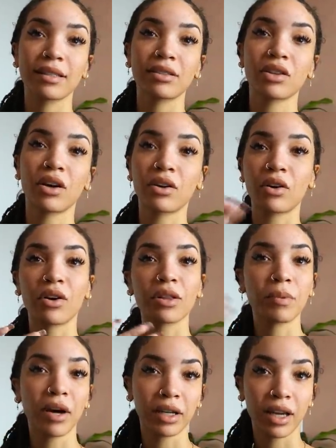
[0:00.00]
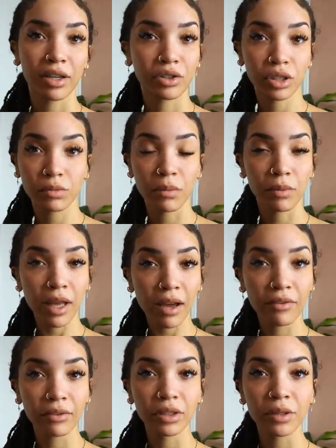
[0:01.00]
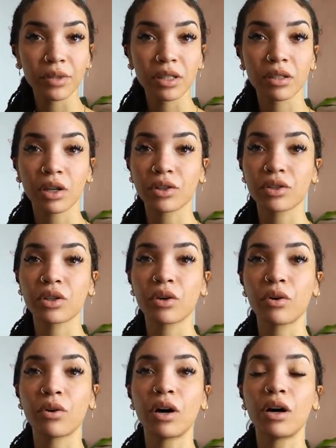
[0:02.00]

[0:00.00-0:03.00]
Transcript: It's on all the podcast streaming platforms. It's also